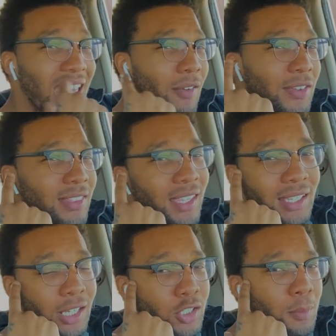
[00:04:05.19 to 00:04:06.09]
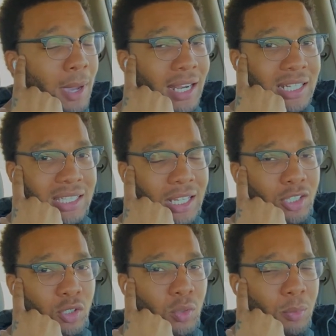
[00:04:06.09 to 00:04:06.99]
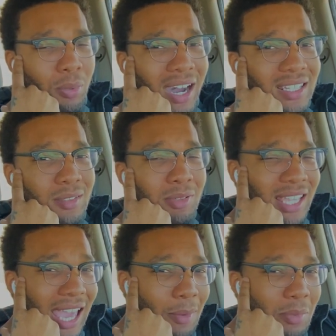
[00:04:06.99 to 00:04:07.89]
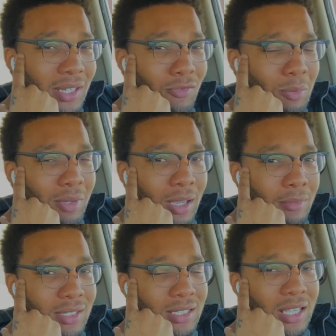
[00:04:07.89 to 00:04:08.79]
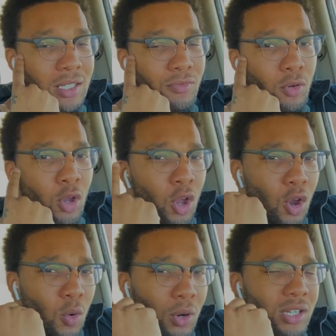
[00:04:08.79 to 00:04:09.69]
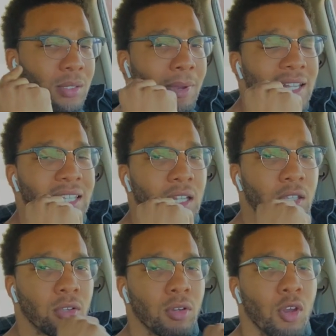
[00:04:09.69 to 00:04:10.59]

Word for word: everything that your mind is telling you could possibly happen if you become successful? What is your mind telling you?